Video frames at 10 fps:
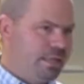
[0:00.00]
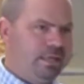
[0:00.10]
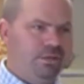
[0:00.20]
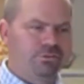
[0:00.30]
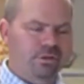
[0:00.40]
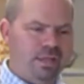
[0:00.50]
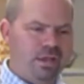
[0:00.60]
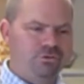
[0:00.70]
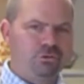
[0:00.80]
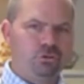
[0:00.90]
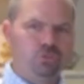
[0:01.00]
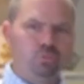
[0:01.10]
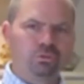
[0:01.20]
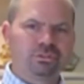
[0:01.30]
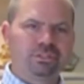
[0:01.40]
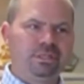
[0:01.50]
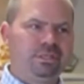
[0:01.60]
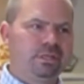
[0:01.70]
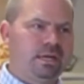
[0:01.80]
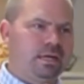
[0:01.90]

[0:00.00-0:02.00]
is occasionally you will see